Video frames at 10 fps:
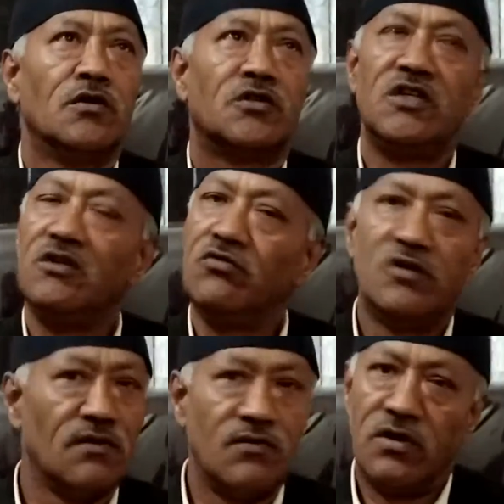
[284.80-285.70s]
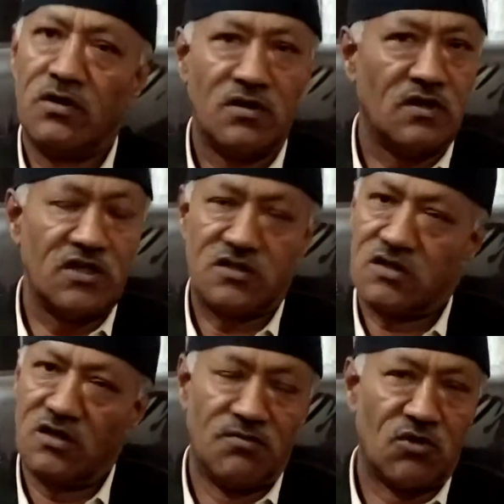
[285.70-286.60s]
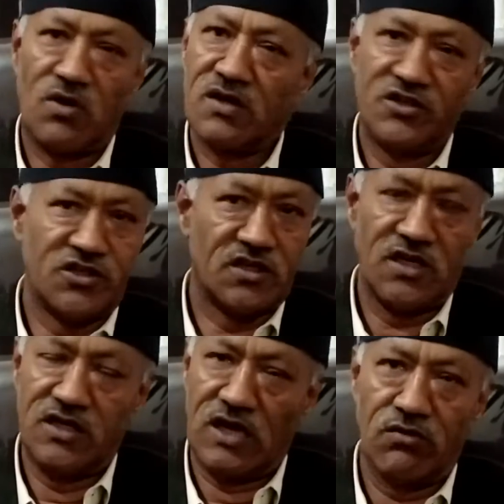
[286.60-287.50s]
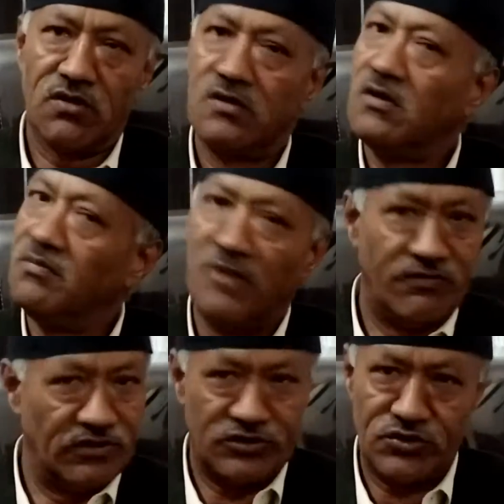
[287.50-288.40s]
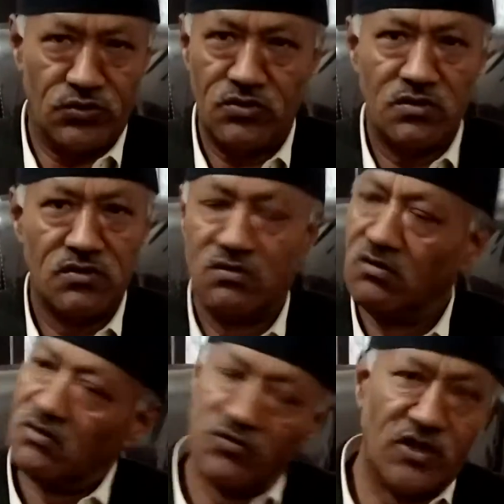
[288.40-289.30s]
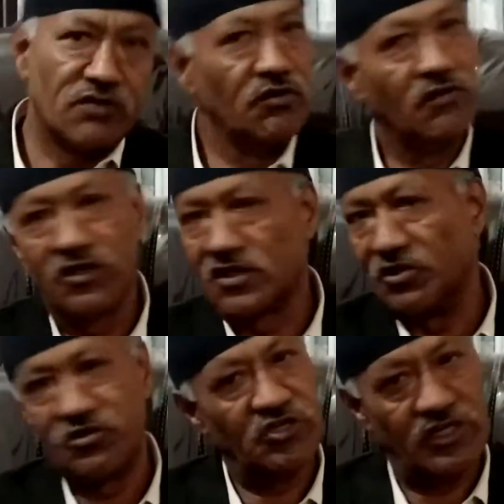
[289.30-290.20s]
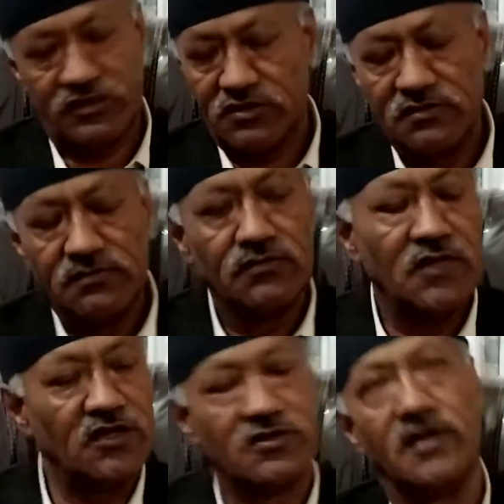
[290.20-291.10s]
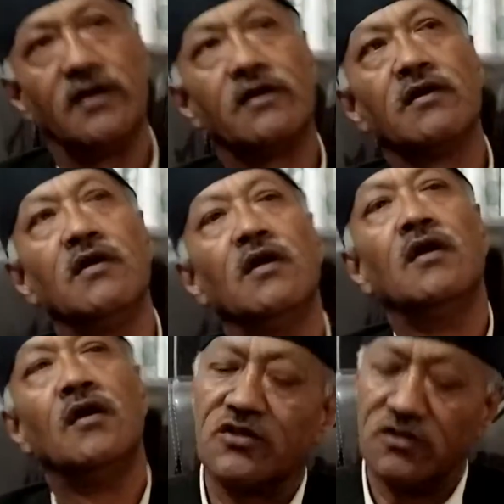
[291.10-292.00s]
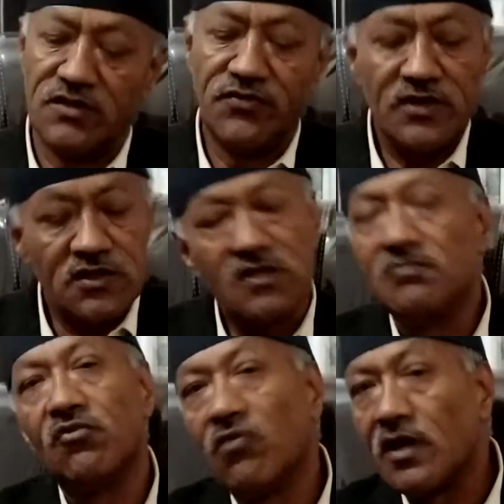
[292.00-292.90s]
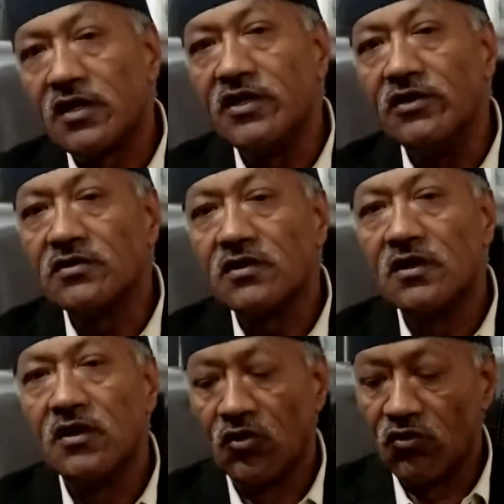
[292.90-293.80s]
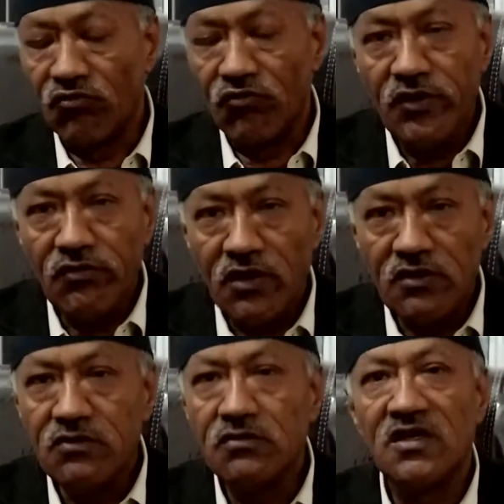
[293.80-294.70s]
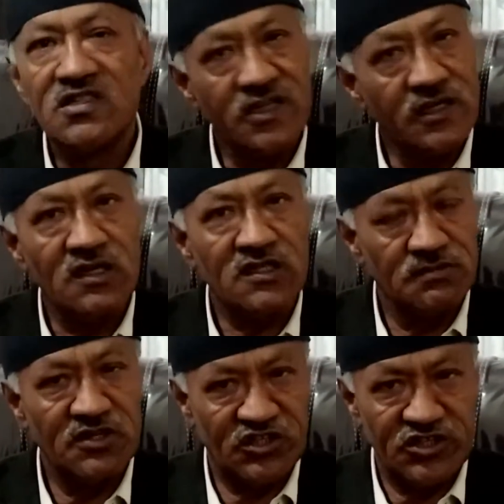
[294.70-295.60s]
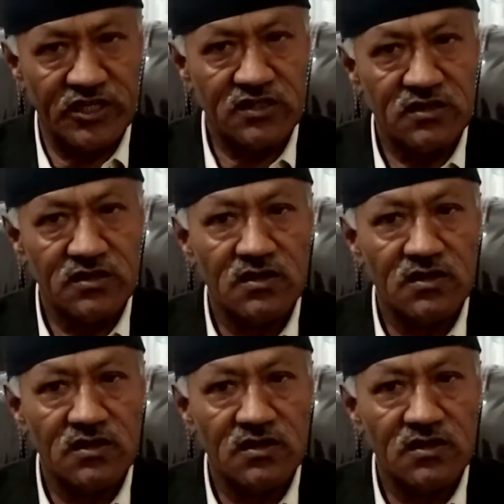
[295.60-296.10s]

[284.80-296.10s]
See, we have, that's the number one agenda in our manifesto. We want a separate state. That's there. The difference, number one, is we want to attain a separate state